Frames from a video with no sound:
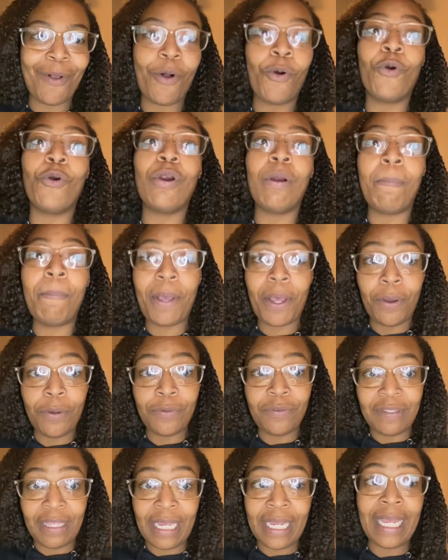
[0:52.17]
or
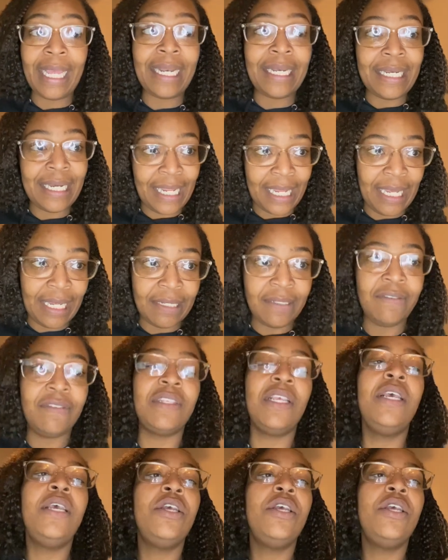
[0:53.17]
opposing needs,